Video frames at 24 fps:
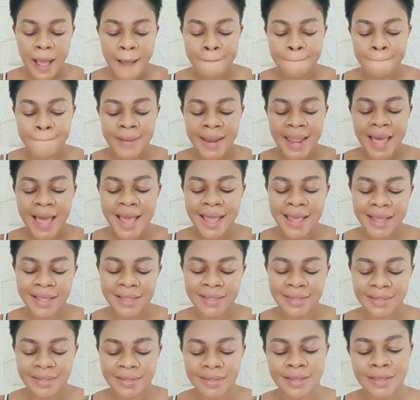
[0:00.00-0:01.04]
apply
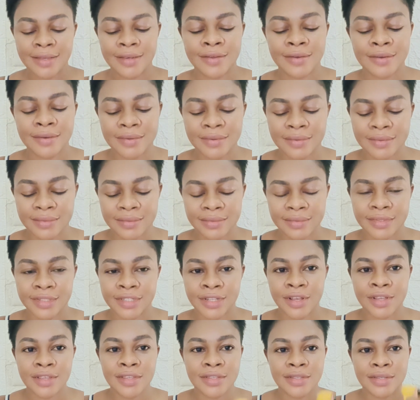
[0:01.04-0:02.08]
it, you know,
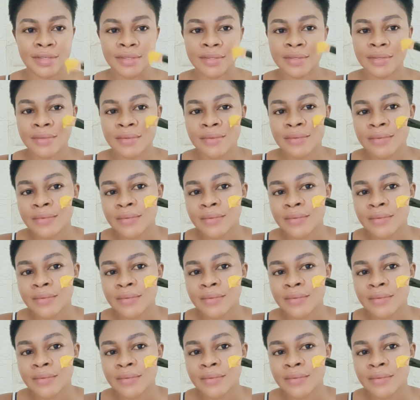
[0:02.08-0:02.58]
just